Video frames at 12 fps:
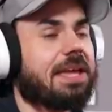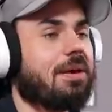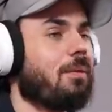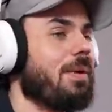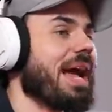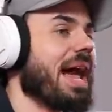
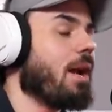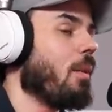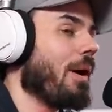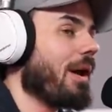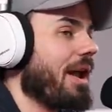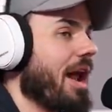We got our
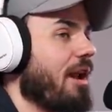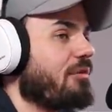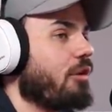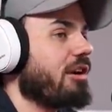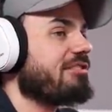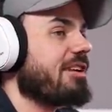work cut out
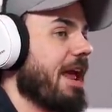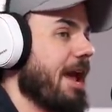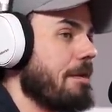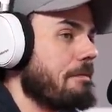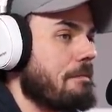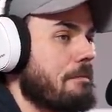for us
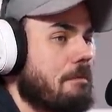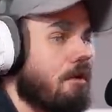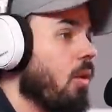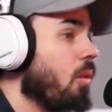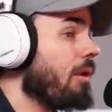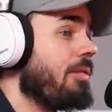today.
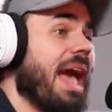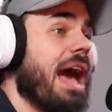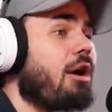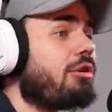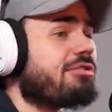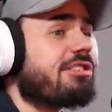Well,
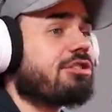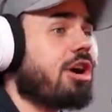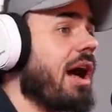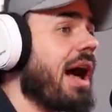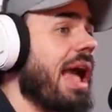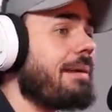now's the
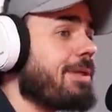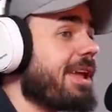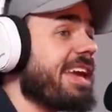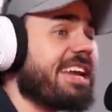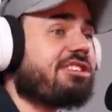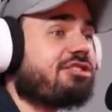time to
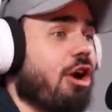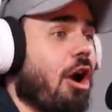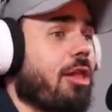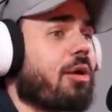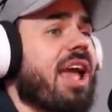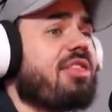get
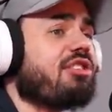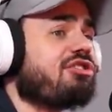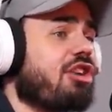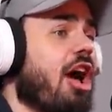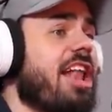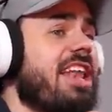started, okay? The
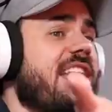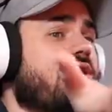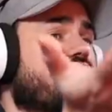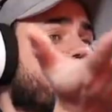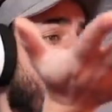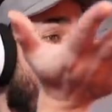sun
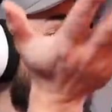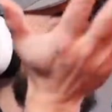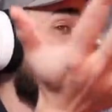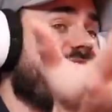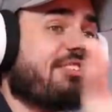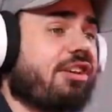is
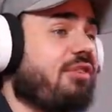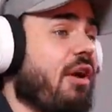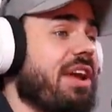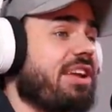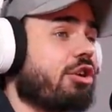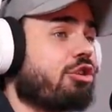rising. It's a
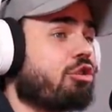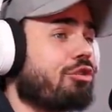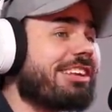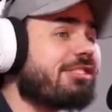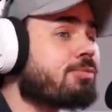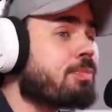very
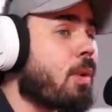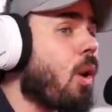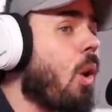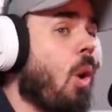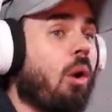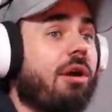crisp,
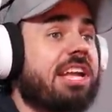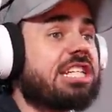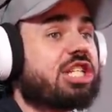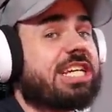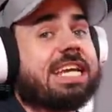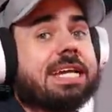
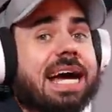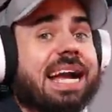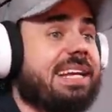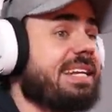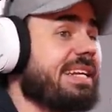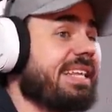orangey
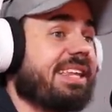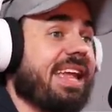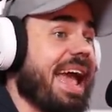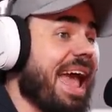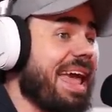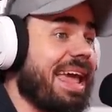kind of
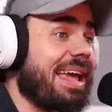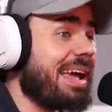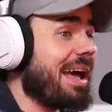day.